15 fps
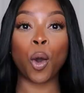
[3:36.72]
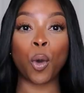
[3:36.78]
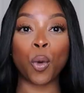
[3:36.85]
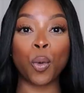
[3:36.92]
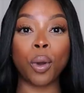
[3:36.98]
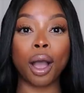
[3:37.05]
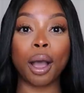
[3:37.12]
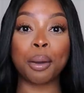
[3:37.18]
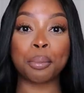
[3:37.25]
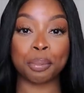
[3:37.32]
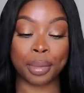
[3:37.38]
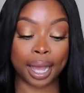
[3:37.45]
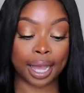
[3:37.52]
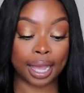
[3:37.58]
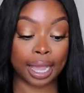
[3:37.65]
Oh
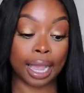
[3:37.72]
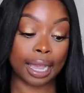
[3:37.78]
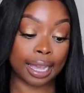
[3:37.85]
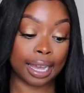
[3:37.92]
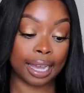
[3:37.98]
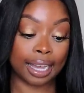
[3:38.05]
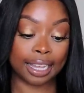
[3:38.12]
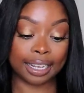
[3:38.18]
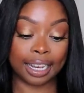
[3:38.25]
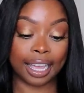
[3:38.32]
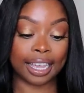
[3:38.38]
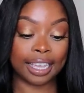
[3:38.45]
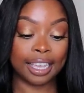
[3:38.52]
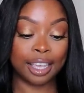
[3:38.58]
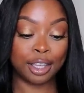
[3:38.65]
my God.
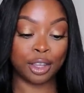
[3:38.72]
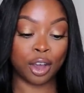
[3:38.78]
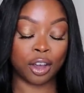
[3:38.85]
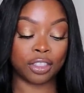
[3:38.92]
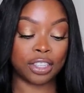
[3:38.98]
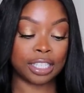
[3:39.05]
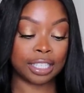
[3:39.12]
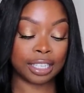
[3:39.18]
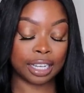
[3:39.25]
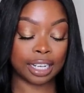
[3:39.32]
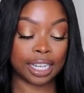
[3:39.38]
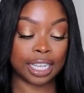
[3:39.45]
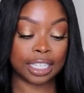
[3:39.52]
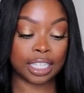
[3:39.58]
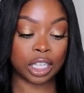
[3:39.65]
Like, y'all, these
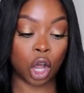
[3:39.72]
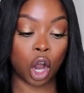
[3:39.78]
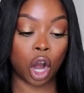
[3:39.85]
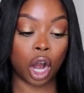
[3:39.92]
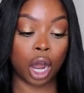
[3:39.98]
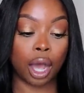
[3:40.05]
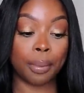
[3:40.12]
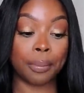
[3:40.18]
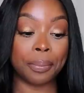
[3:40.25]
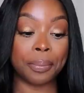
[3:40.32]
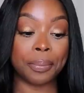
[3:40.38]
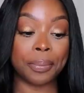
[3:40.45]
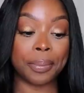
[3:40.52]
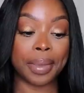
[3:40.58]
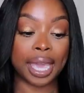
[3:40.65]
sunglasses are
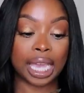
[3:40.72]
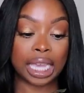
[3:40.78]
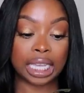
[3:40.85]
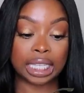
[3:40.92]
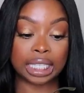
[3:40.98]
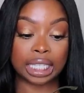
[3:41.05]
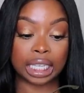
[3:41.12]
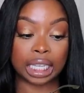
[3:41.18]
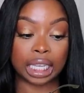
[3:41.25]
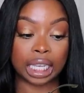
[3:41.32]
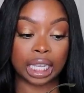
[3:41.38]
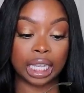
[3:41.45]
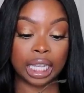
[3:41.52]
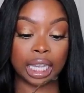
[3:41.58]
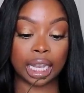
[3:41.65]
amazing.
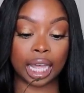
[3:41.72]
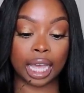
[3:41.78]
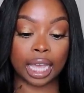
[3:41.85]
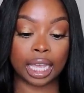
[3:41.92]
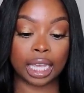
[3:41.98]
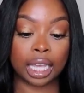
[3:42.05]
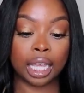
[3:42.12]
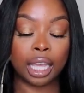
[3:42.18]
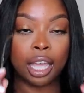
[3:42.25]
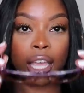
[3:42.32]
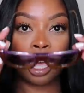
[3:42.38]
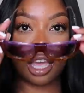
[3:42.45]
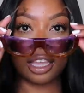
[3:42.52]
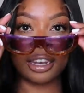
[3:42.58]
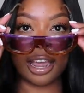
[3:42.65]
Like,
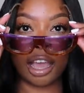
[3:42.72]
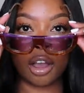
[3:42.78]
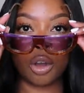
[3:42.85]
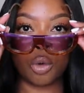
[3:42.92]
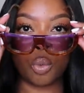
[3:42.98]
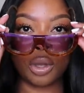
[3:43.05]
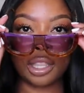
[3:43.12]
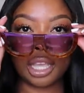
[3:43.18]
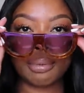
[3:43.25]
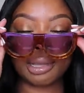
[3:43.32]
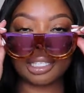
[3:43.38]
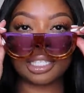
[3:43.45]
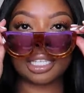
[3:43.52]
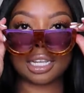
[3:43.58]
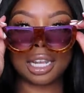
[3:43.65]
now, one thing about
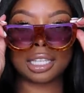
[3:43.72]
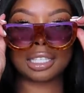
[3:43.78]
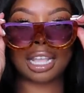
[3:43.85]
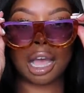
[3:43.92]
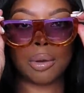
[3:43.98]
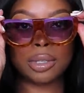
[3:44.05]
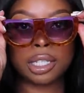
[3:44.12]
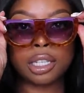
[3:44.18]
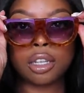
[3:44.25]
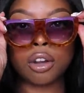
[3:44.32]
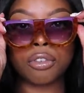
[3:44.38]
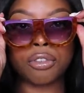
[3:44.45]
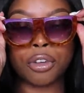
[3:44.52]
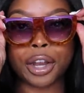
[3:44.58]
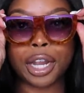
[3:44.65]
these sunglasses, I was a little
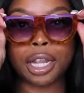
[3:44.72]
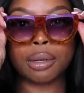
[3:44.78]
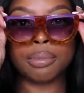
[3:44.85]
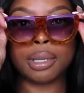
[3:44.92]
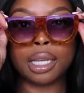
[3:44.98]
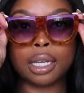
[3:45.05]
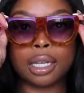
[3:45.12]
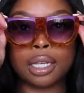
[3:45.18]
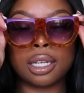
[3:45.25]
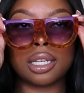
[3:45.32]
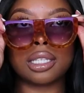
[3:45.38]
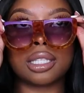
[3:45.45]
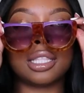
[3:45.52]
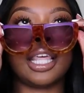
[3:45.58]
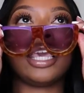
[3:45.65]
afraid
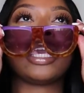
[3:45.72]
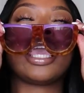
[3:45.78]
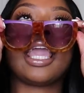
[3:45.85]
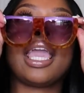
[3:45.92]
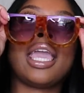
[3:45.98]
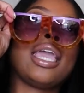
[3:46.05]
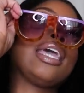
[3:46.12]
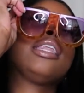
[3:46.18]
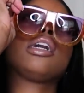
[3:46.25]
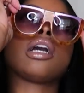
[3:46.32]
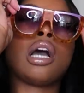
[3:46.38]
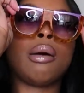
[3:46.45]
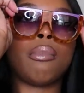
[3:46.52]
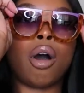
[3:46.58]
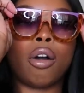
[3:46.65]
because they can
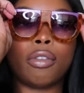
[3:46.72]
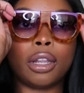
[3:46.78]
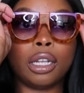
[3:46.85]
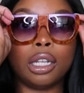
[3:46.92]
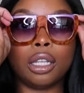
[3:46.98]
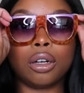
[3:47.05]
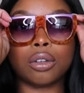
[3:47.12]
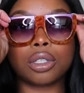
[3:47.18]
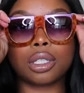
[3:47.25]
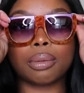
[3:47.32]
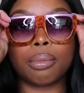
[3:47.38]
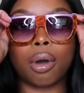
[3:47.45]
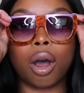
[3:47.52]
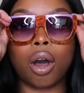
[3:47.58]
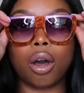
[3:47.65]
come off a little
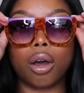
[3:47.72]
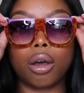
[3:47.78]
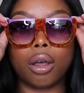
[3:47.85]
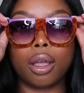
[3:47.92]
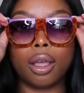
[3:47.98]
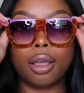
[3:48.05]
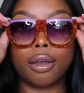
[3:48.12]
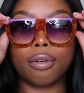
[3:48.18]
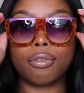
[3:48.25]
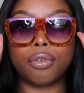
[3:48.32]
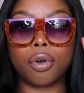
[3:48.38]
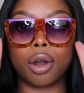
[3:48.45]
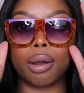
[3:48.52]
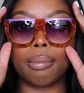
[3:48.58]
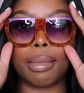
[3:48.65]
small
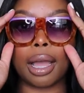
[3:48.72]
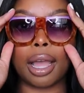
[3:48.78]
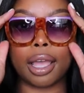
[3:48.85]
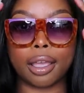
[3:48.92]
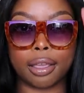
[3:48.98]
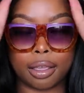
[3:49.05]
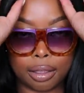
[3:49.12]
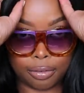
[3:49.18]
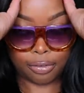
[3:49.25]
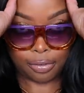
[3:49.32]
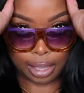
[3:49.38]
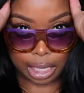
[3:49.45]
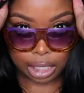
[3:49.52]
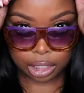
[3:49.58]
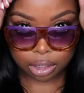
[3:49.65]
for my
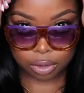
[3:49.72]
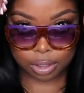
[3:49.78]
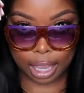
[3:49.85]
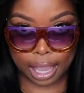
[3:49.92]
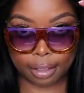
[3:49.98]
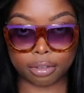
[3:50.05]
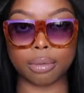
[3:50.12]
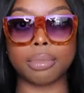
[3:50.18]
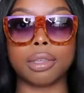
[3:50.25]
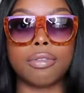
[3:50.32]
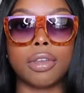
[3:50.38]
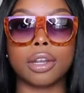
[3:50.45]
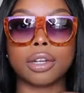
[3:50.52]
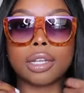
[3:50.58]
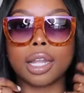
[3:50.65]
face, so I have to be
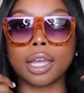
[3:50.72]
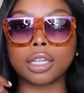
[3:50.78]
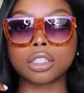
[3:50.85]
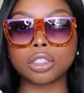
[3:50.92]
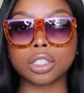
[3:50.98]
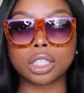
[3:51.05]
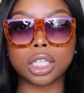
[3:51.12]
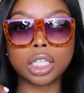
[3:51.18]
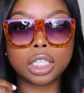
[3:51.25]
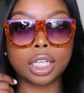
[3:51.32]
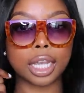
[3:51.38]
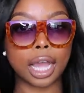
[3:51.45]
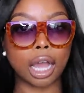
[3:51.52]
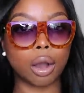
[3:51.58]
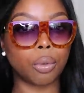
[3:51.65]
very like
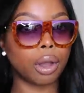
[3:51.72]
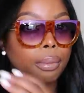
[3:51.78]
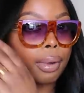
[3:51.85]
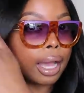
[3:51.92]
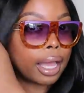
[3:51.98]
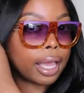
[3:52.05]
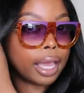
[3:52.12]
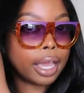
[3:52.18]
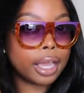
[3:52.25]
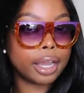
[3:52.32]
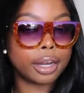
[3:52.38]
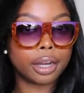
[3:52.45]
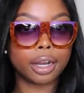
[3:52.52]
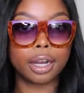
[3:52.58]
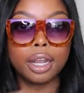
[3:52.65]
strategic how I wear my
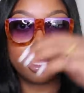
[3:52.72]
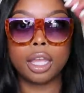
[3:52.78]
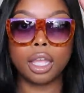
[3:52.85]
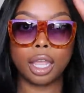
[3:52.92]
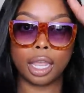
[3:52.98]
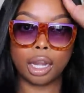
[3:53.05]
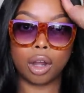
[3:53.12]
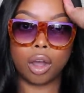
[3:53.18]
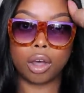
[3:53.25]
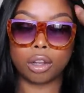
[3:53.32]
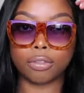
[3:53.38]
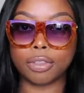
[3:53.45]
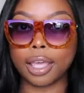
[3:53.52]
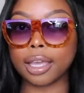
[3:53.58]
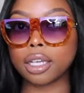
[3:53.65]
hair and all
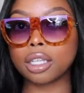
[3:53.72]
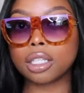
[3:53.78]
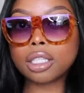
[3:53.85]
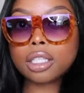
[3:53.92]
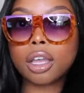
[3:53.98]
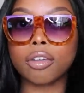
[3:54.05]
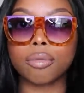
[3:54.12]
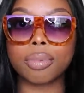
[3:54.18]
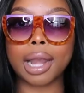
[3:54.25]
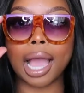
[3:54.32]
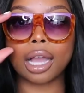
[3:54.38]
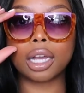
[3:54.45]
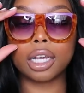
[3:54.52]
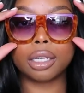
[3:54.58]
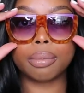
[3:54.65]
of that good stuff. But
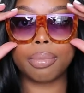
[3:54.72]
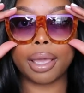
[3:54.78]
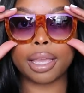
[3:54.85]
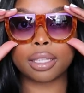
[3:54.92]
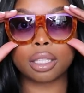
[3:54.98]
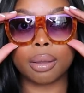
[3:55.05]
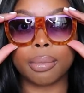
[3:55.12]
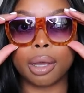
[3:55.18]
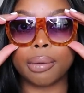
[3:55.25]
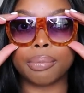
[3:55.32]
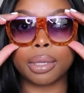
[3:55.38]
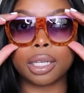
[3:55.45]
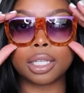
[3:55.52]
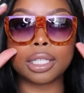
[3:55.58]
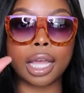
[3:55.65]
I couldn't pass them up
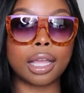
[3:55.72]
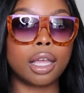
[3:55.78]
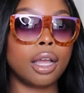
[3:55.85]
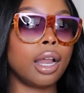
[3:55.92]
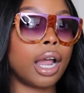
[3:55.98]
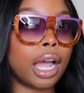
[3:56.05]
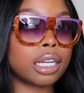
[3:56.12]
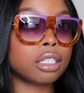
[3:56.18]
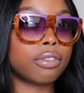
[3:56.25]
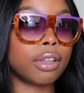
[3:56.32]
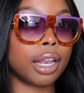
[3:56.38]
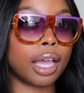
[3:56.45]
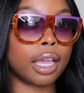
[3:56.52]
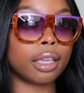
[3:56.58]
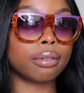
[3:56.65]
because I just
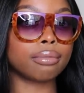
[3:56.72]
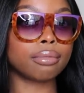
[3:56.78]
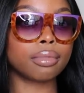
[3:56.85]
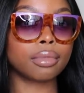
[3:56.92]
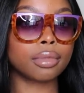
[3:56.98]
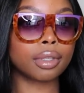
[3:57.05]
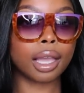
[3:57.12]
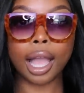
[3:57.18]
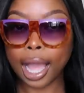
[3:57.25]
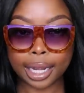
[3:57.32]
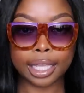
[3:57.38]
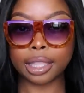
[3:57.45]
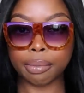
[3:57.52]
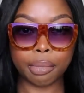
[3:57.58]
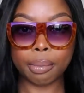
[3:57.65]
feel like I
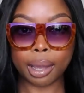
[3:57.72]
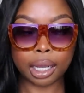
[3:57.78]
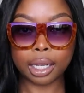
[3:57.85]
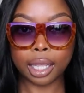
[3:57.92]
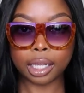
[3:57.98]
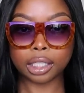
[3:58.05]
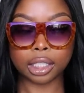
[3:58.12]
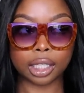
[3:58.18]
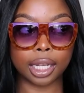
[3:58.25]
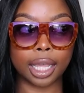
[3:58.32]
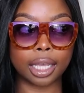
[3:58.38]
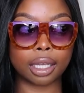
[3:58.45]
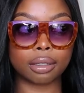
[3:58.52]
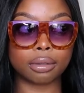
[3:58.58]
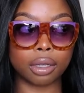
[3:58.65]
need them in my collection.
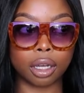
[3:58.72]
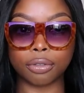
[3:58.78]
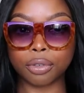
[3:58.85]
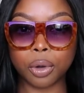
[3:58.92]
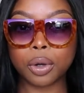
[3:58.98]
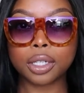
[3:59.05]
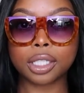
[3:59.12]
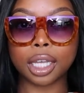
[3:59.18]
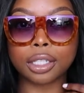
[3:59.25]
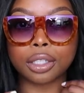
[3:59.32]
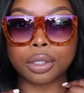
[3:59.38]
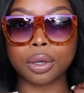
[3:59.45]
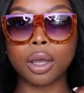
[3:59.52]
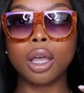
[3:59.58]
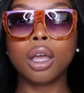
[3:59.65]
Like, of course I
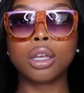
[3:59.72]
do.